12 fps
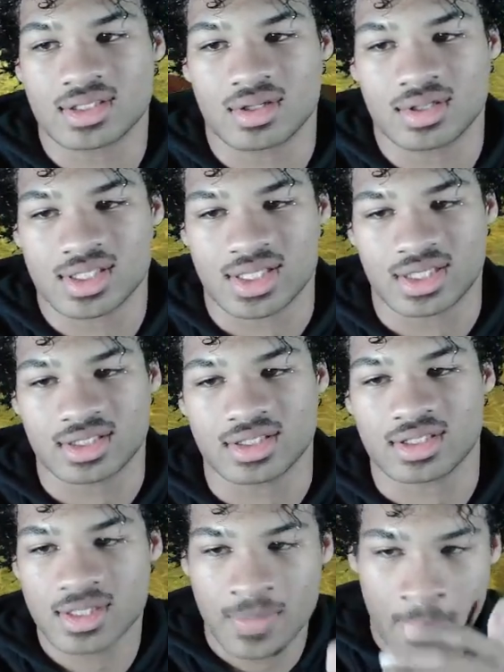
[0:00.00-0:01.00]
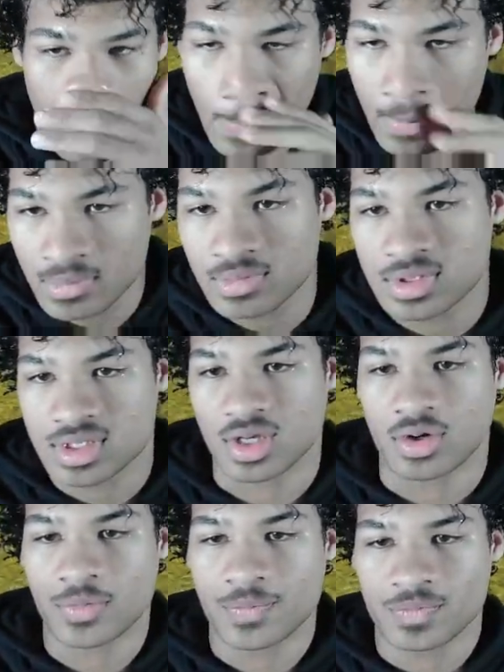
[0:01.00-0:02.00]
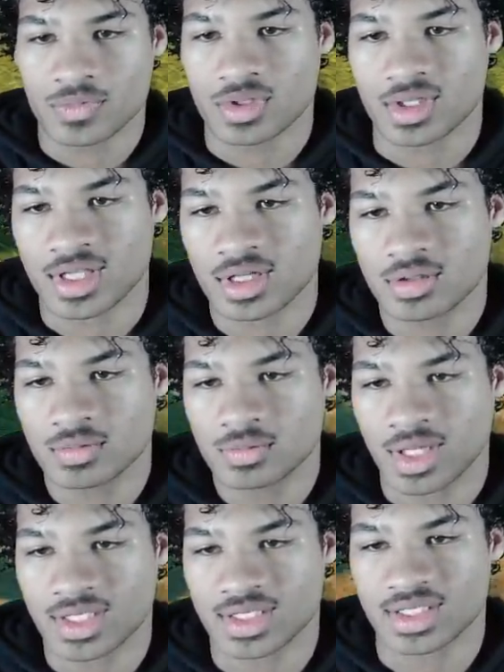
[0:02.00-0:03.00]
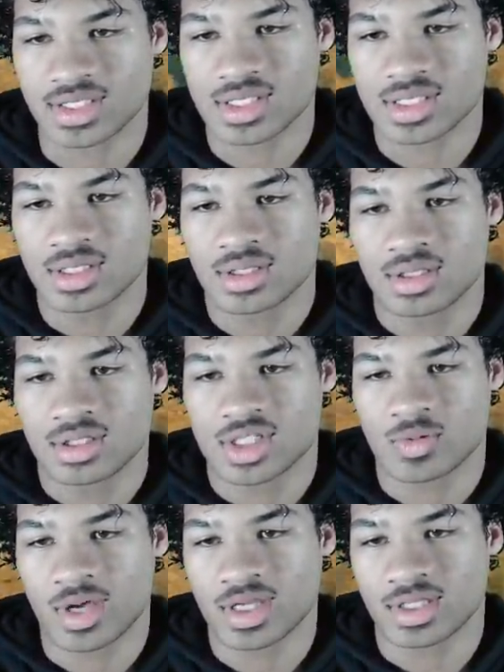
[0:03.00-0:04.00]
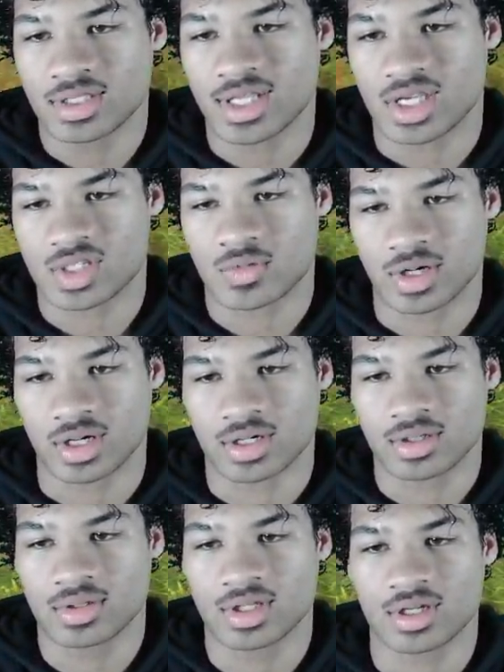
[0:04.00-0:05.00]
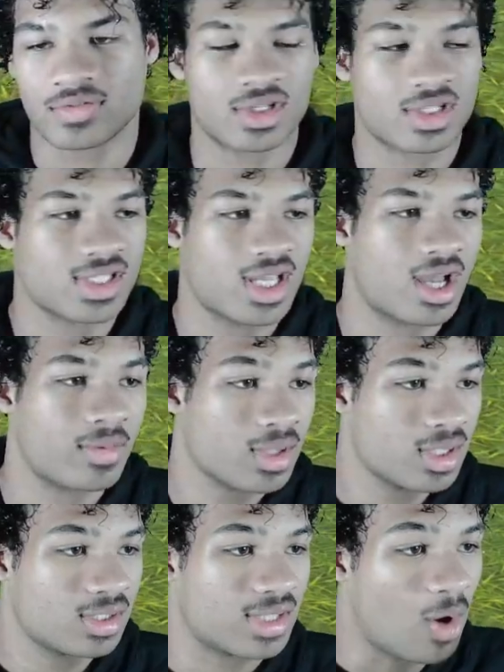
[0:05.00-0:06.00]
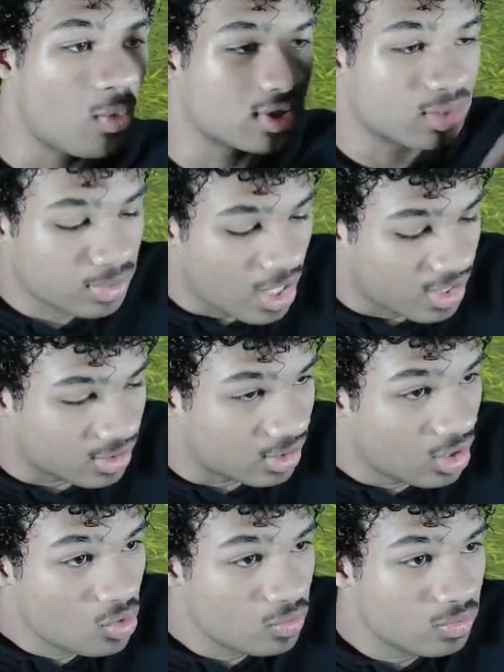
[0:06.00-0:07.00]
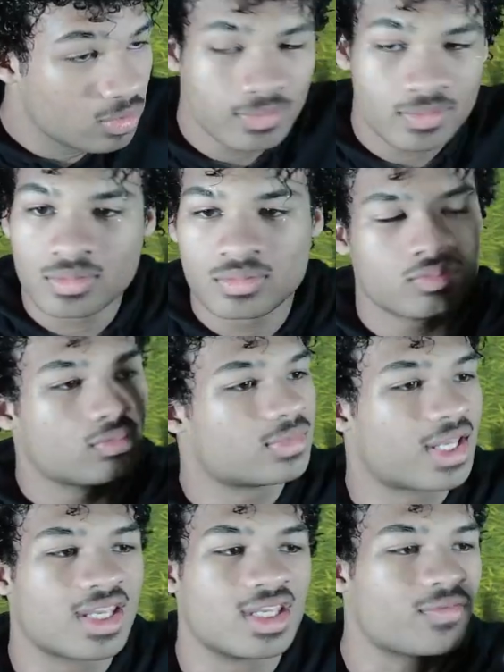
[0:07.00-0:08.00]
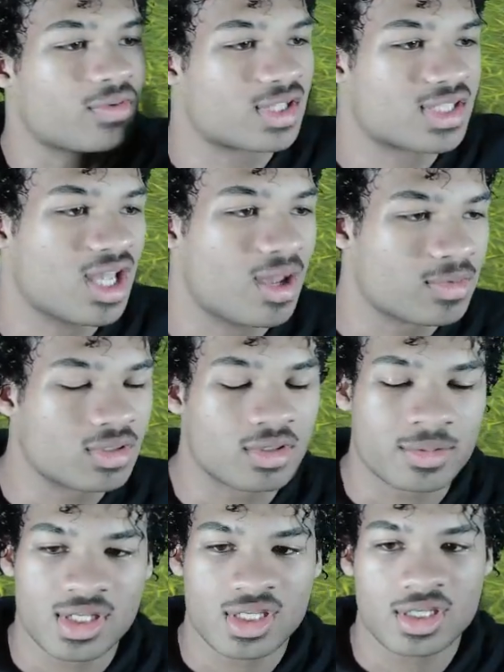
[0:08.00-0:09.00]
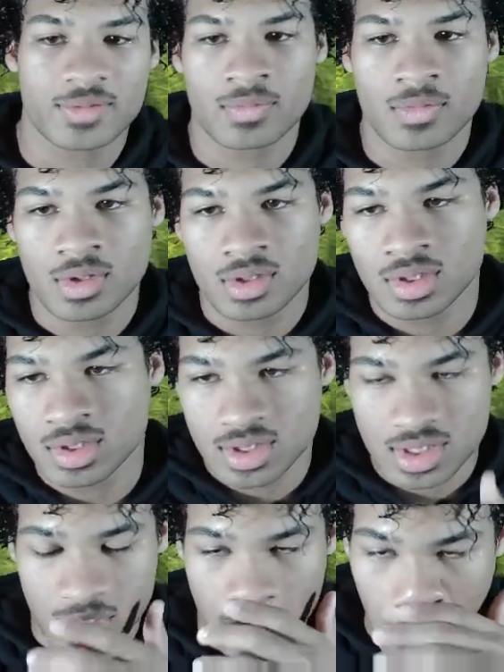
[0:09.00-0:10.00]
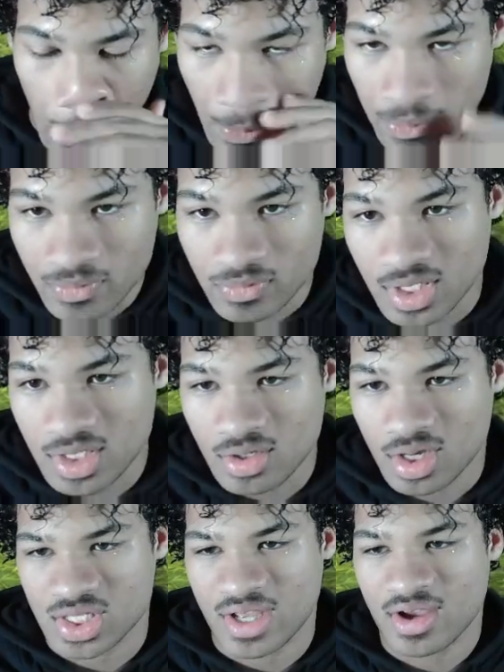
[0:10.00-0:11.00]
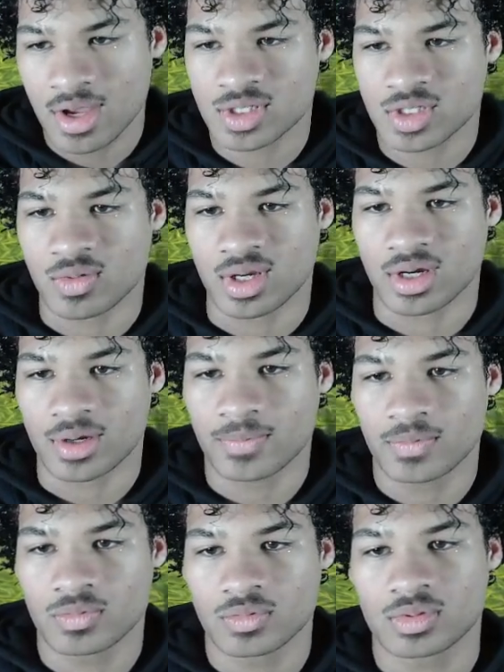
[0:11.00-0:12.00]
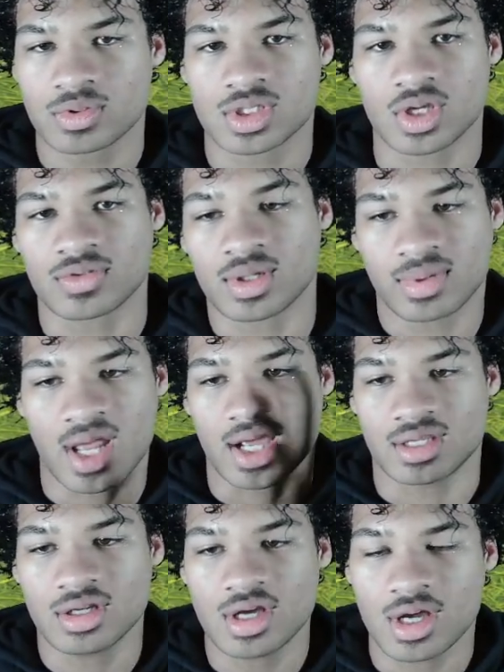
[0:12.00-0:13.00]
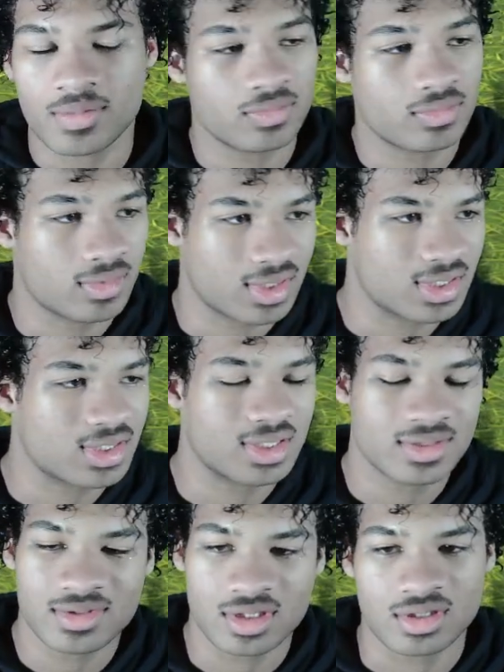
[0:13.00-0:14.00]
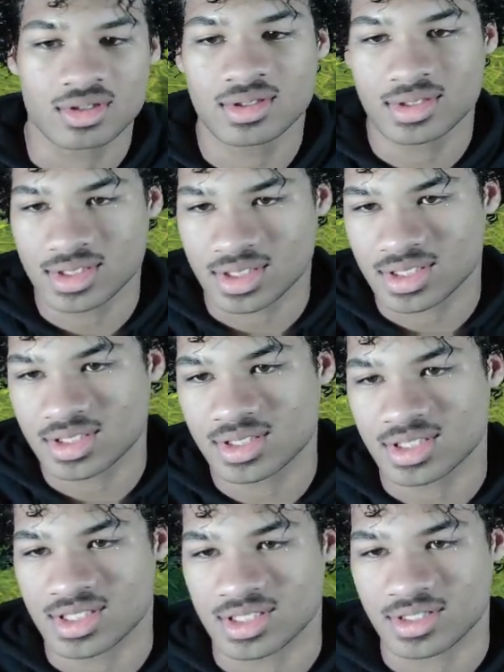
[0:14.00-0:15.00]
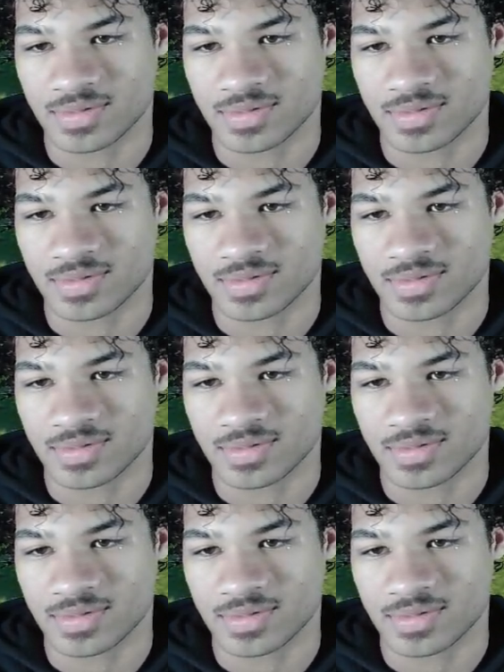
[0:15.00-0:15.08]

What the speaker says: it looks like this. So you hit them like this, swing in, down square, hit them from the top. That way, they're blocking low, they get hit from the top. You know what I'm saying? So then you also have up square. So if they're blocking up, you just see